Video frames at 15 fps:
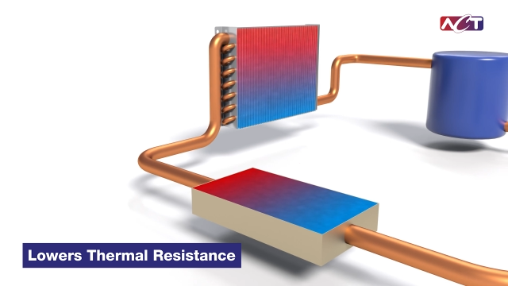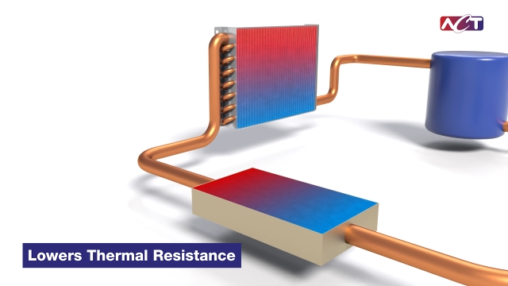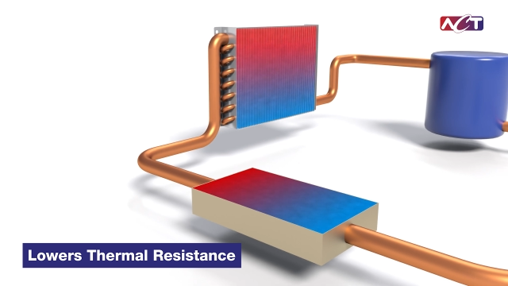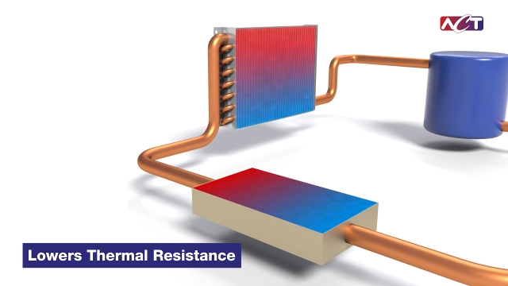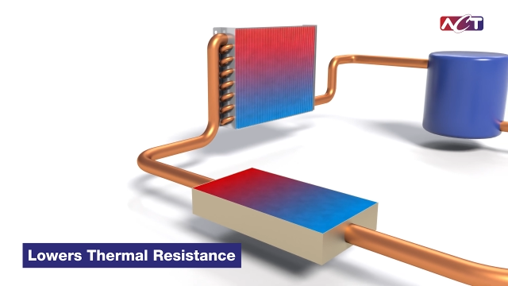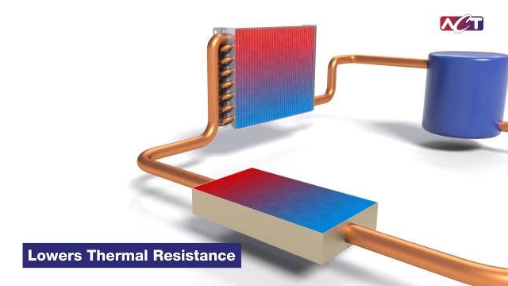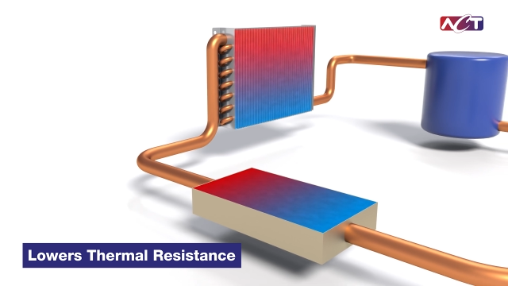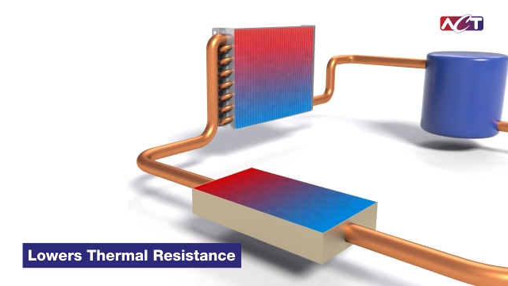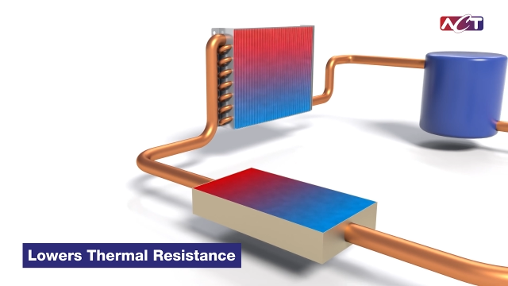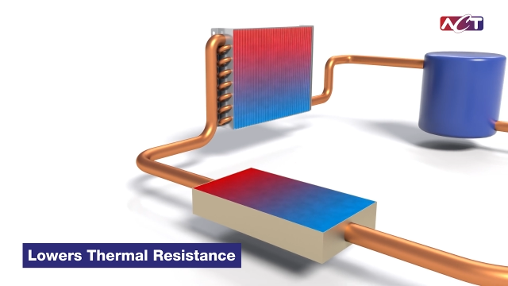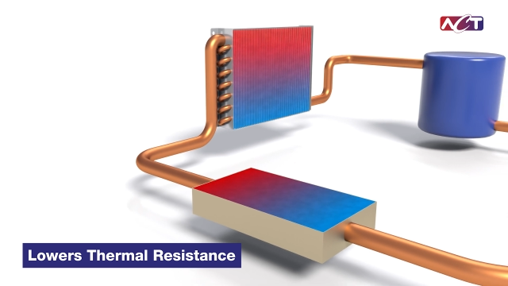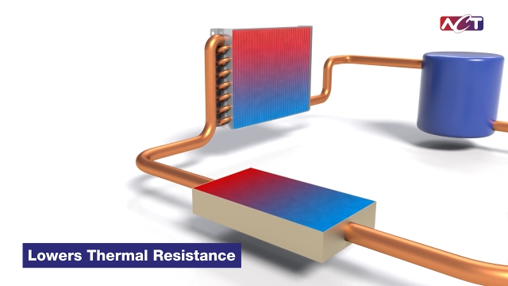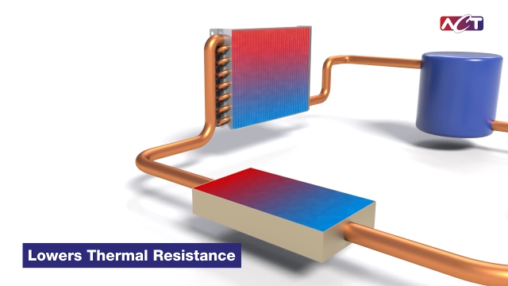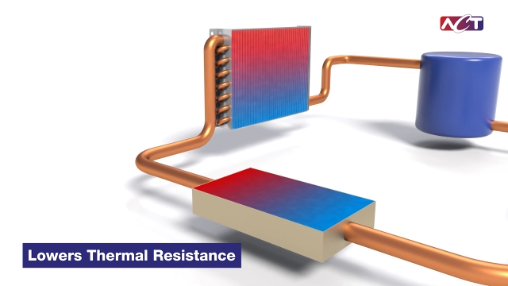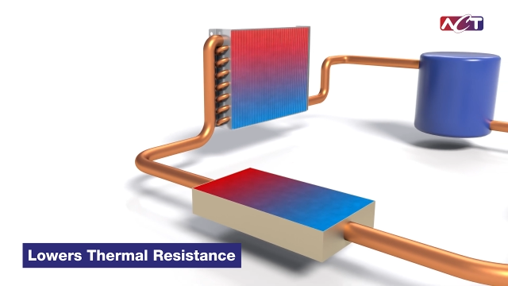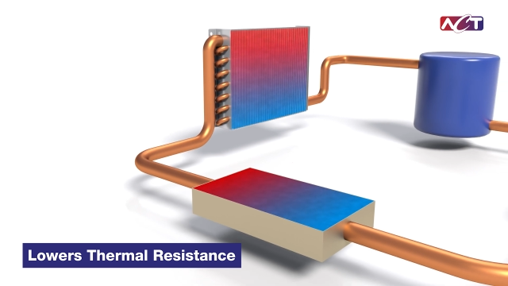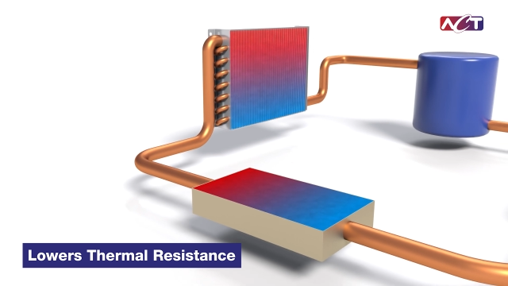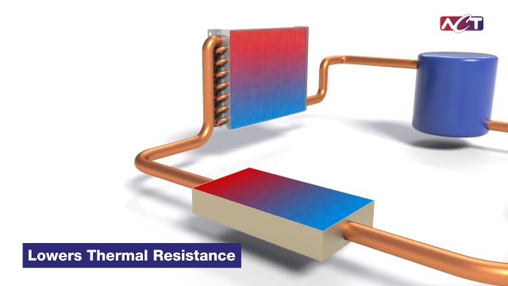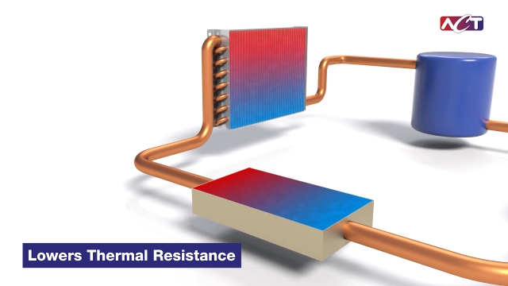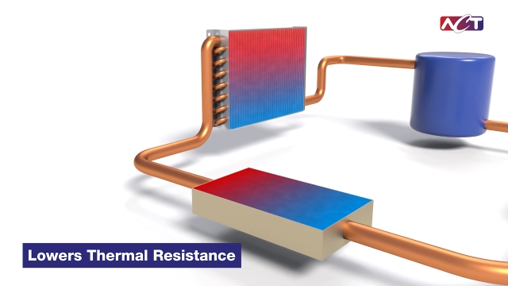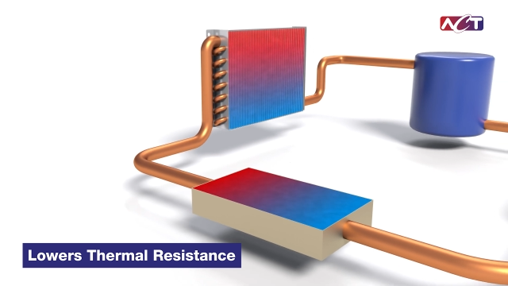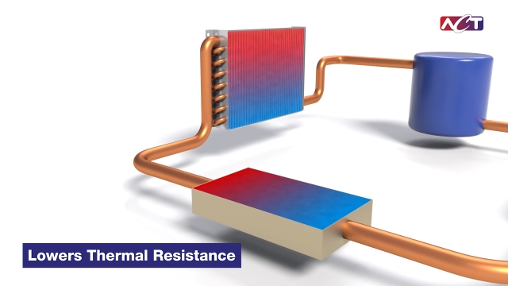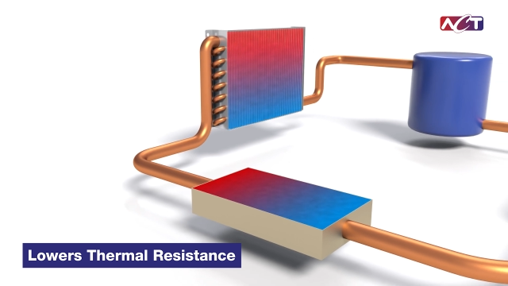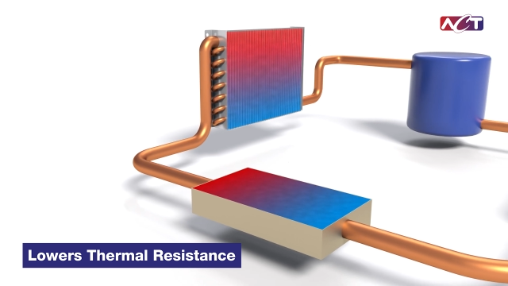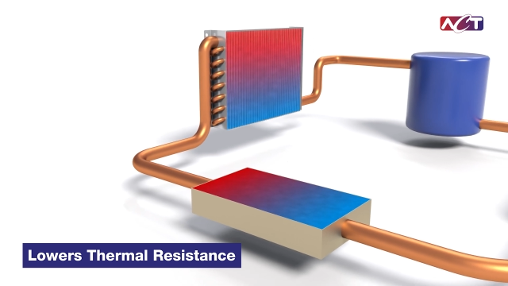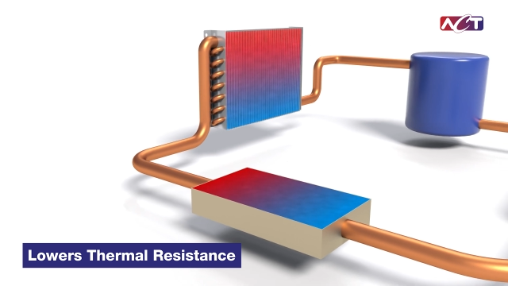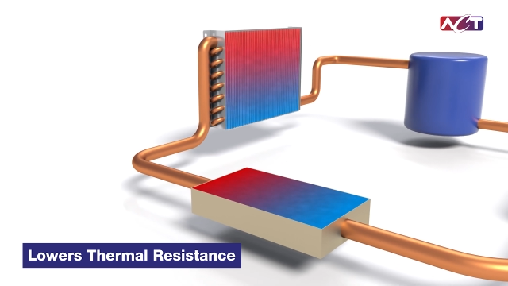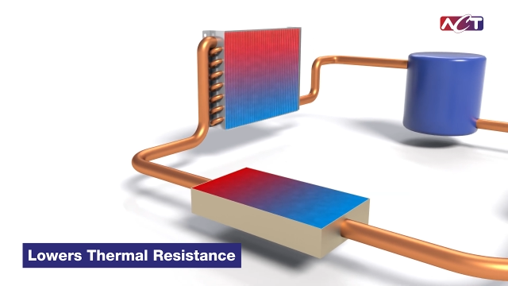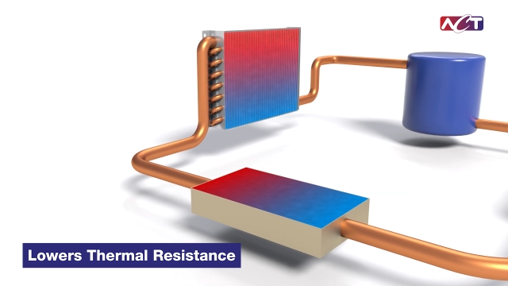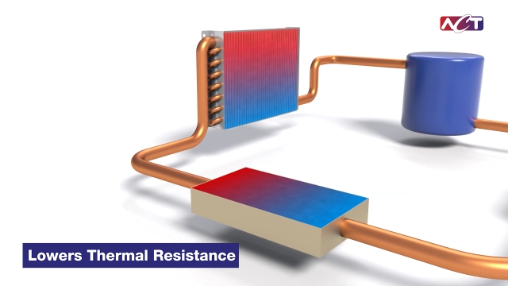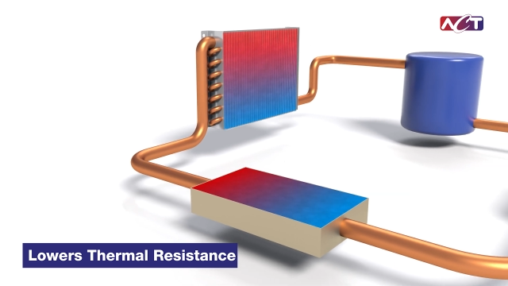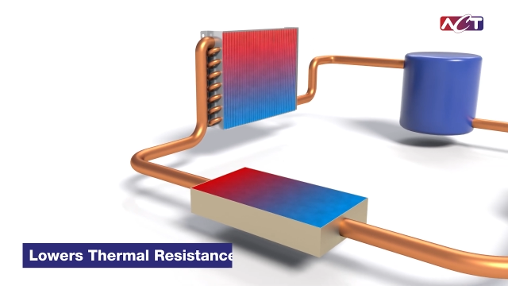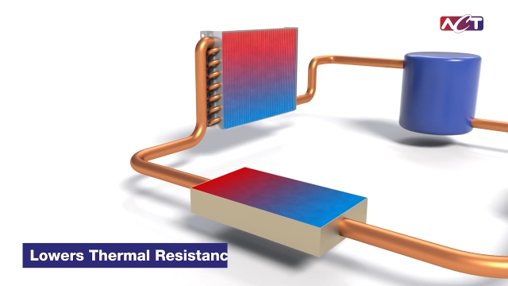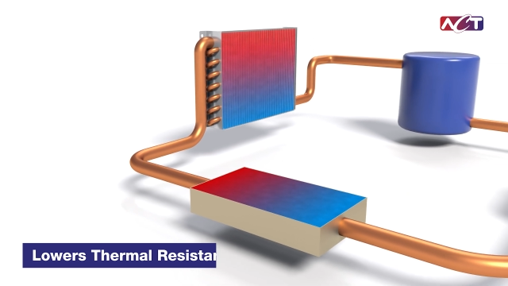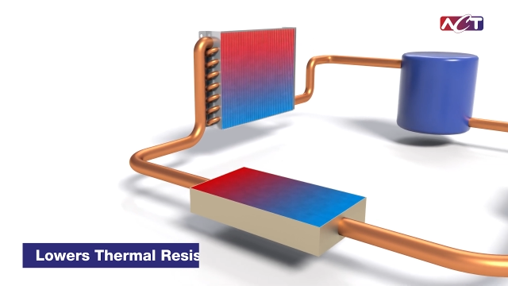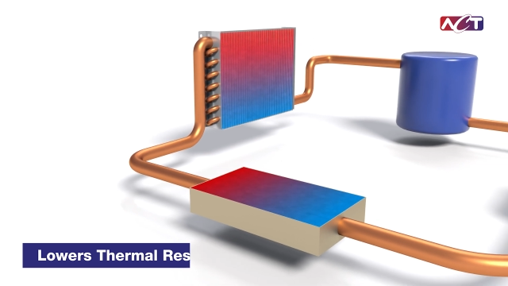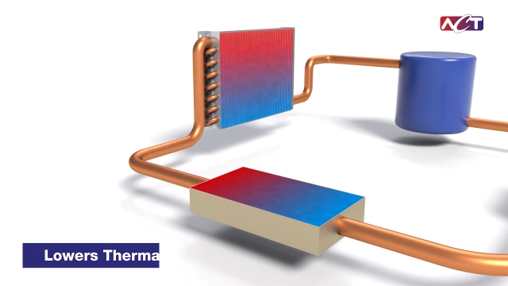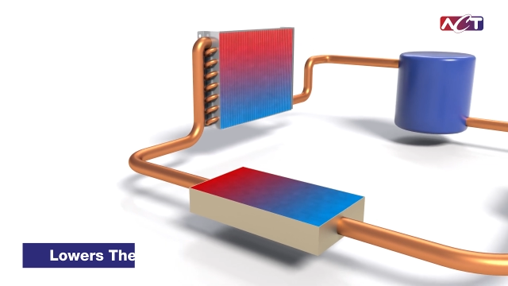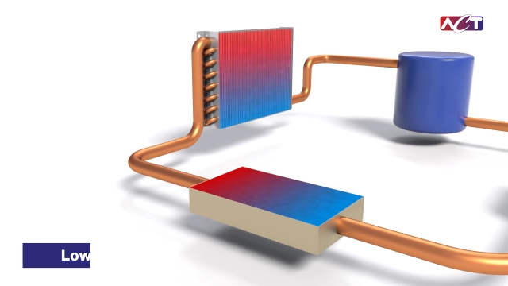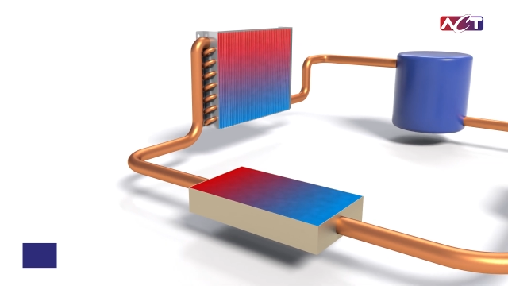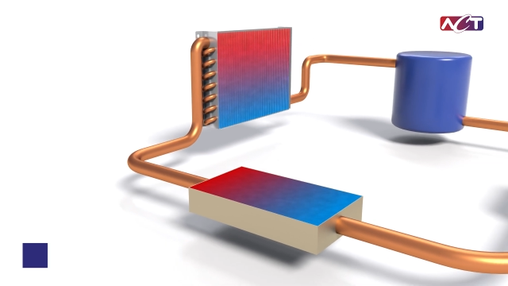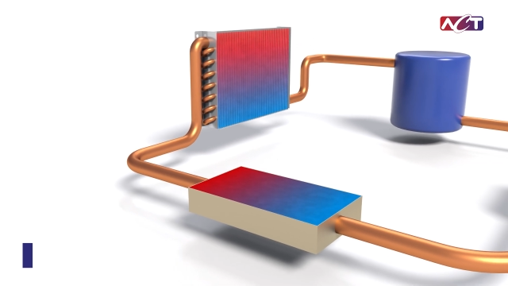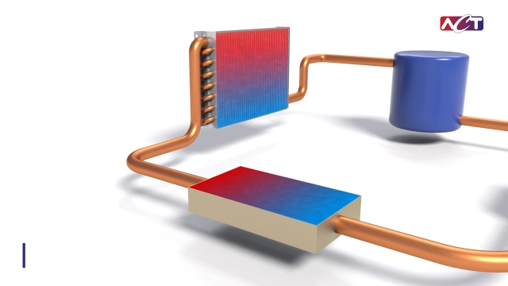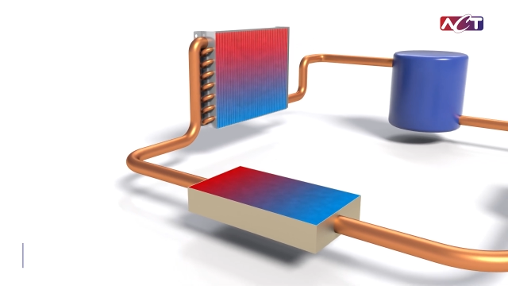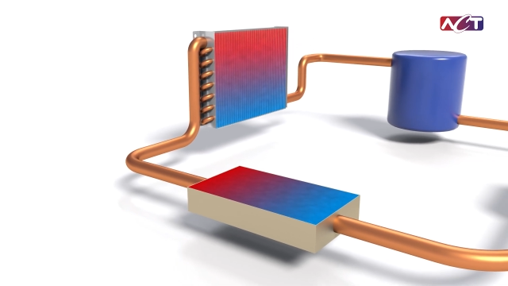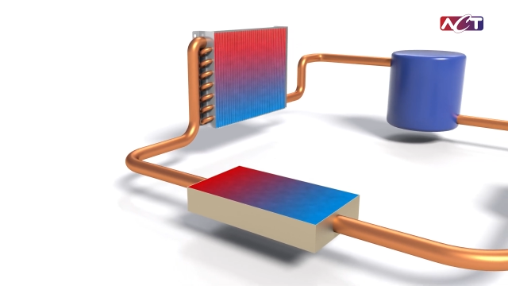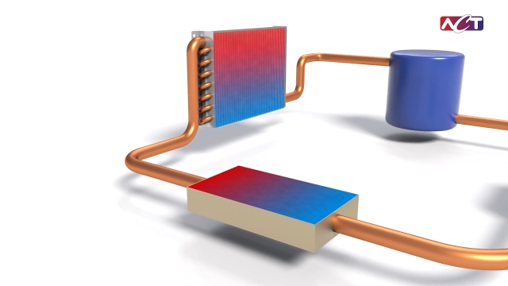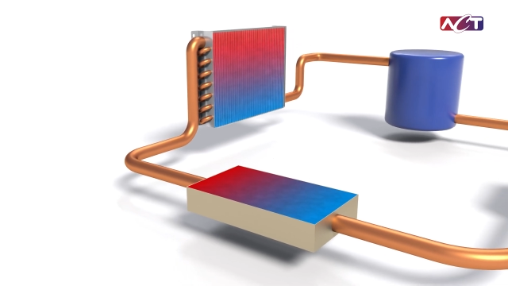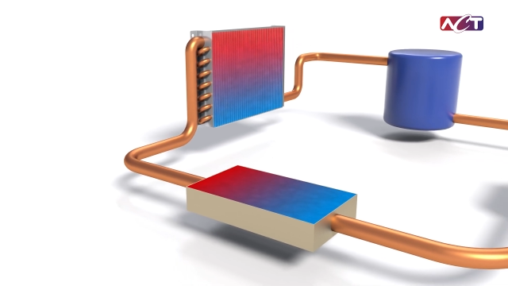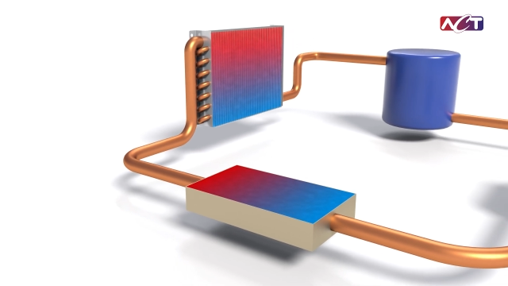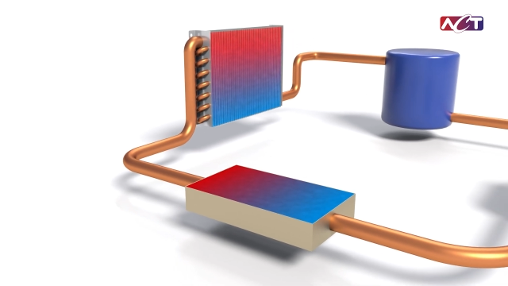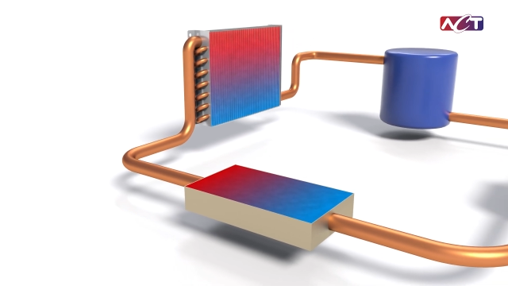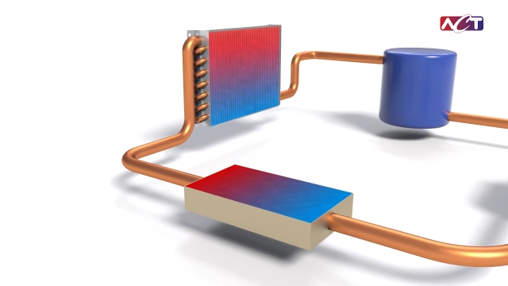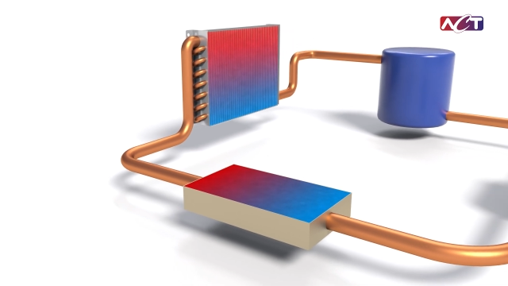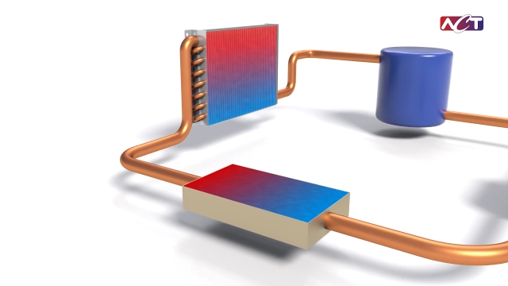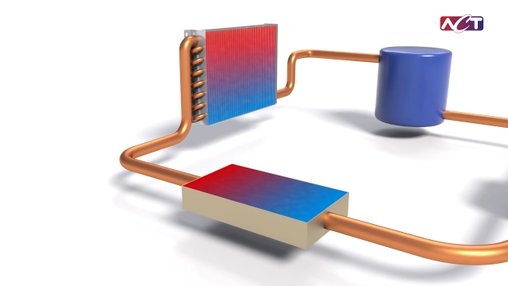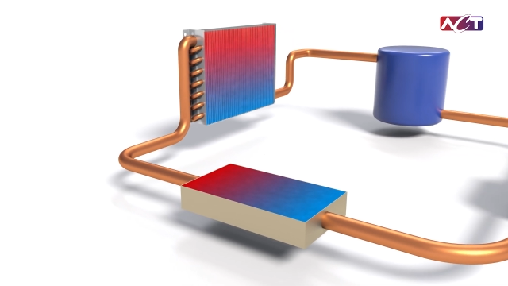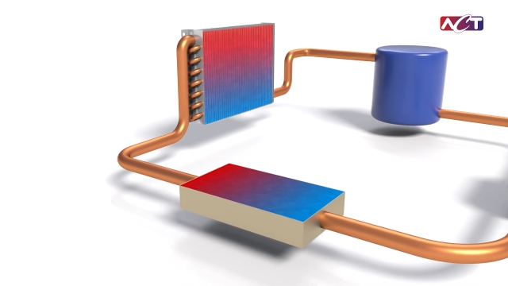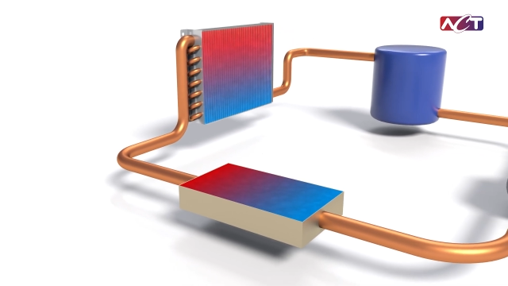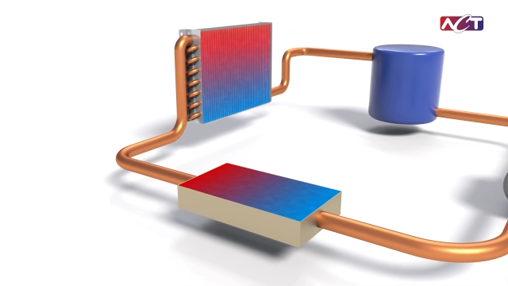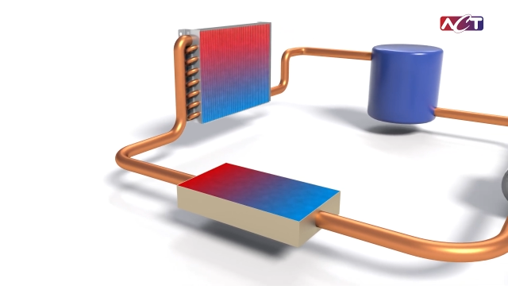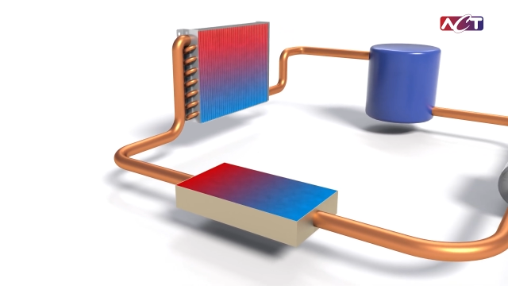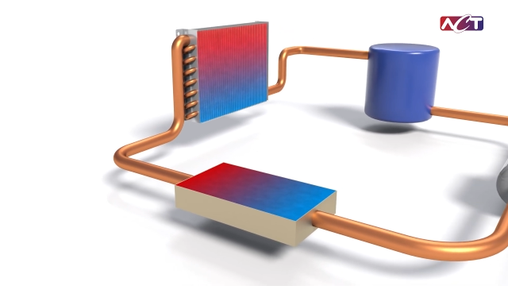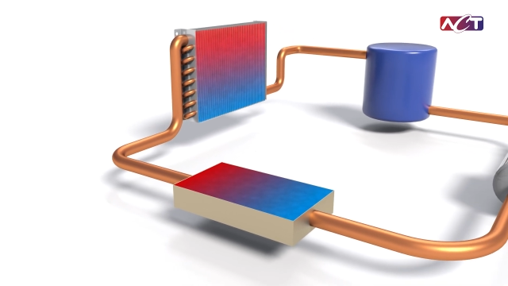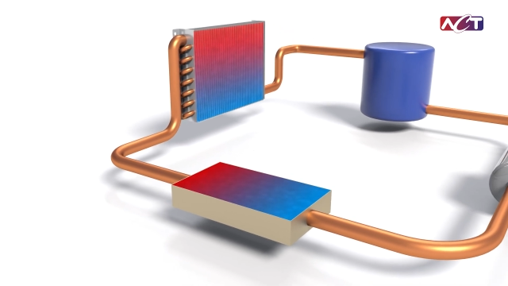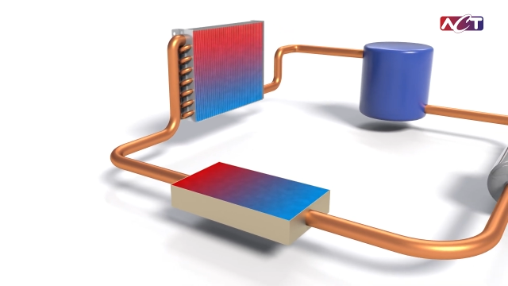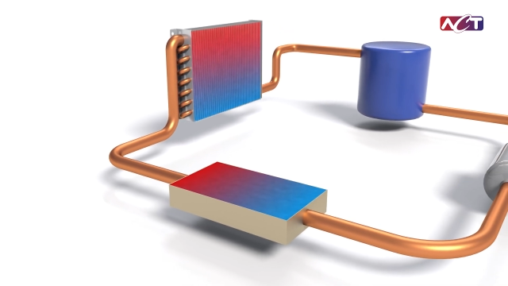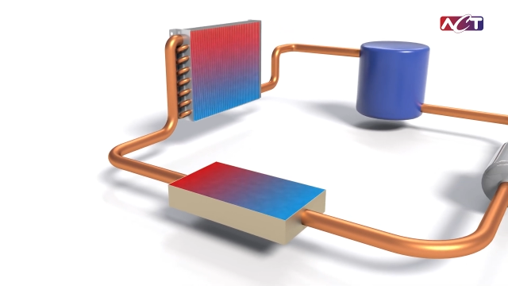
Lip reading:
[unreadable: no face in view]